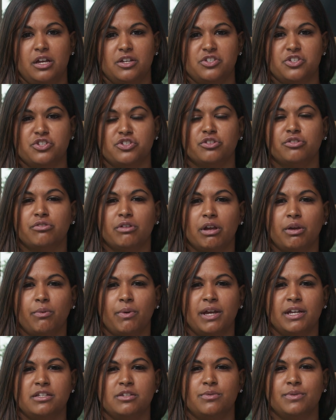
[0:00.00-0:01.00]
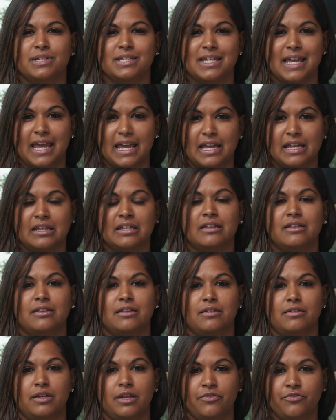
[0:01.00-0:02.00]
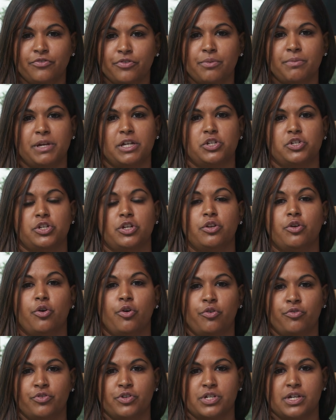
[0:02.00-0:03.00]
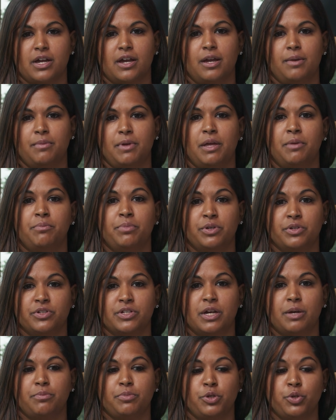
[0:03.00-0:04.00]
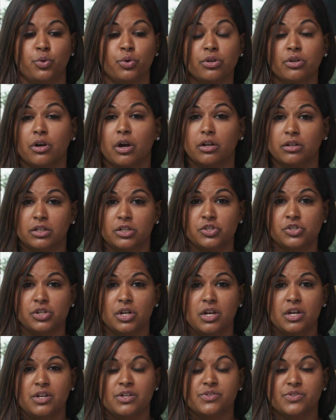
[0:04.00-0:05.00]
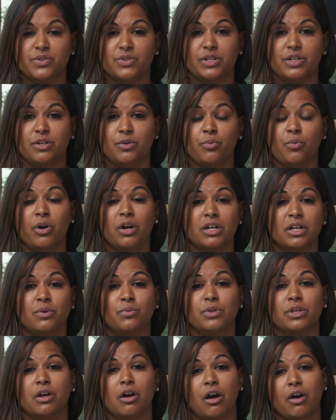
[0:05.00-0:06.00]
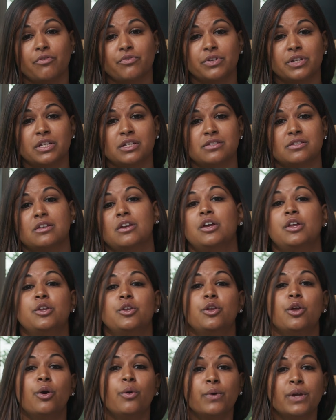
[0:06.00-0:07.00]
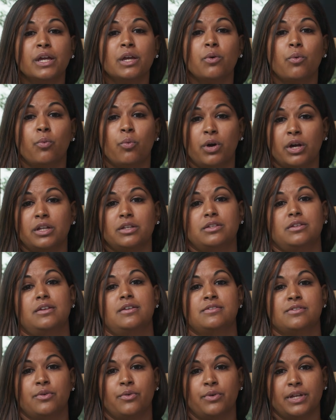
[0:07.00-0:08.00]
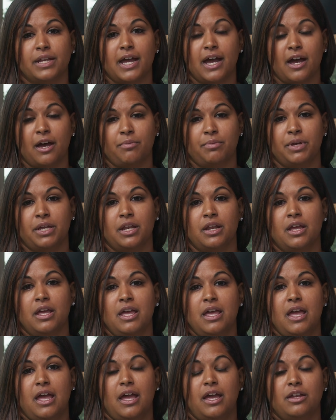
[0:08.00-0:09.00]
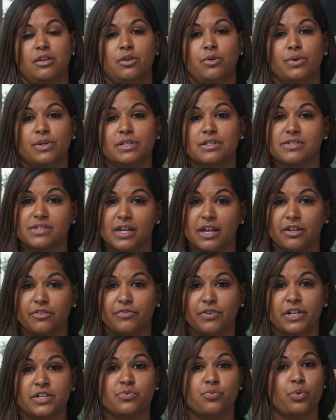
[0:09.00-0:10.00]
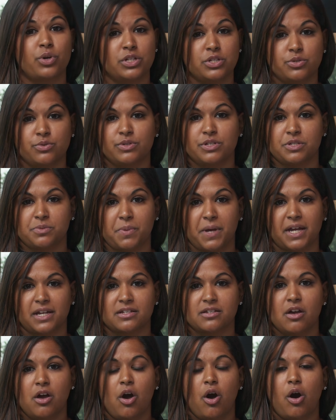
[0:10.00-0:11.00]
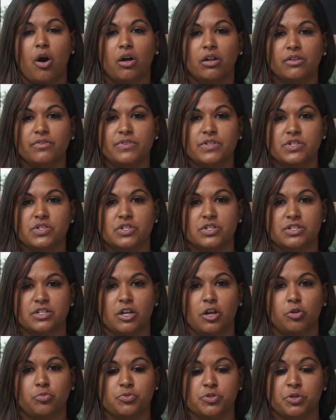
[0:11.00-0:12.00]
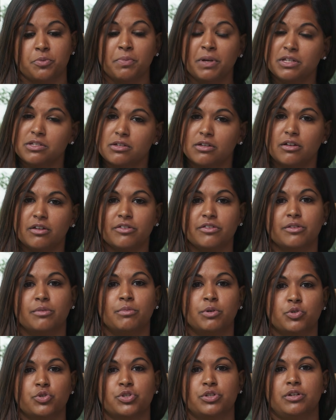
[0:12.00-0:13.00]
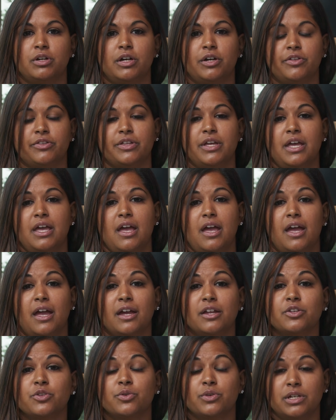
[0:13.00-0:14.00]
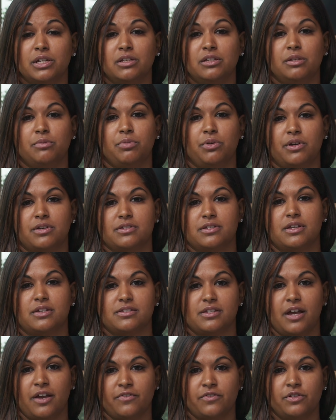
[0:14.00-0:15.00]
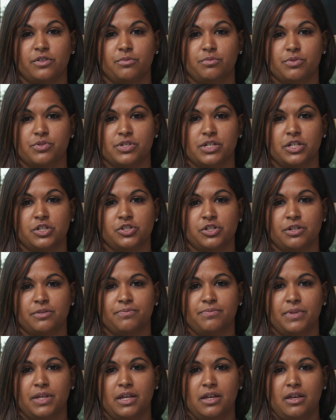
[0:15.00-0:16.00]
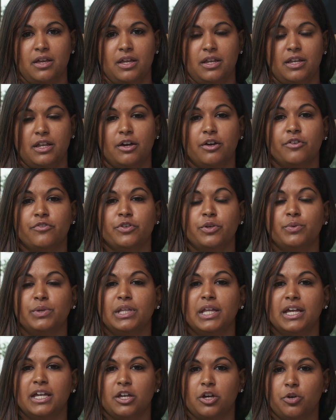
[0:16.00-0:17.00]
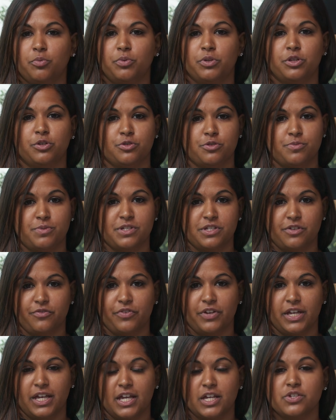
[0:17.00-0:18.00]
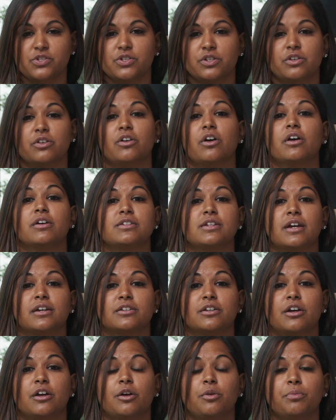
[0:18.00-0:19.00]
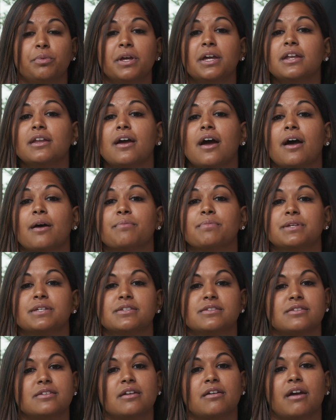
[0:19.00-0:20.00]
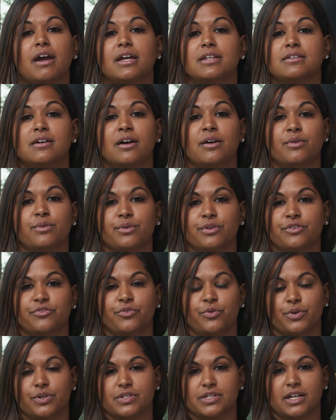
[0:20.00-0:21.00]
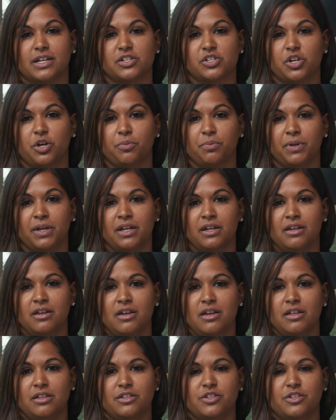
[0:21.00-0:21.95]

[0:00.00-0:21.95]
It's just a great way to attain information over time and build up your knowledge so that you can walk in with confidence knowing what is going to happen and knowing the side effects, what to expect. All of this just helps your mental health, emotional health, and your healing process after the procedure. Now, if you would like help with your specific case, you can contact our helpline at pcri.org forward slash helpline.